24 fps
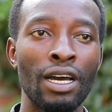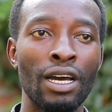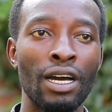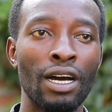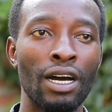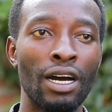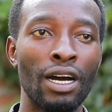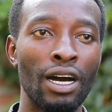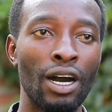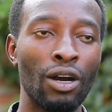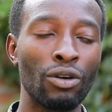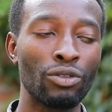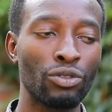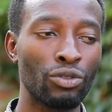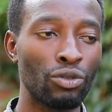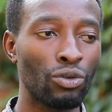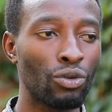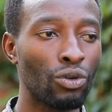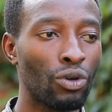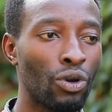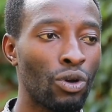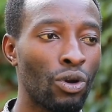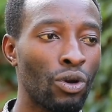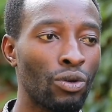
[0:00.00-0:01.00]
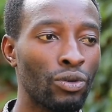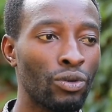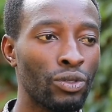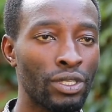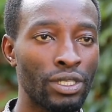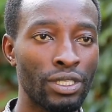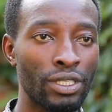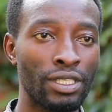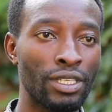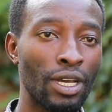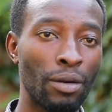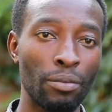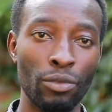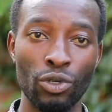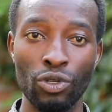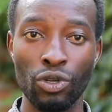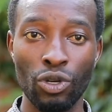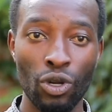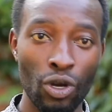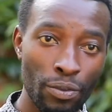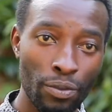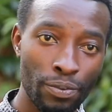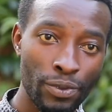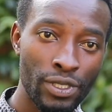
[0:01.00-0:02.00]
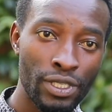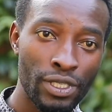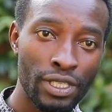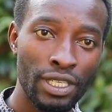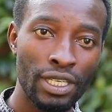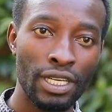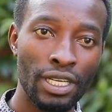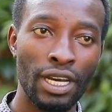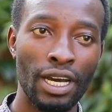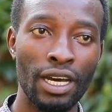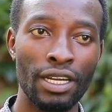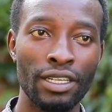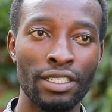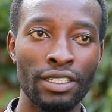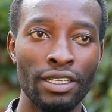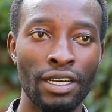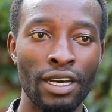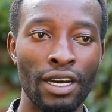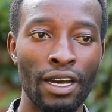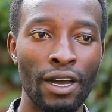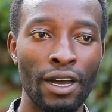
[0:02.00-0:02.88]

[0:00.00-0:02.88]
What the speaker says: how to grow some crops, and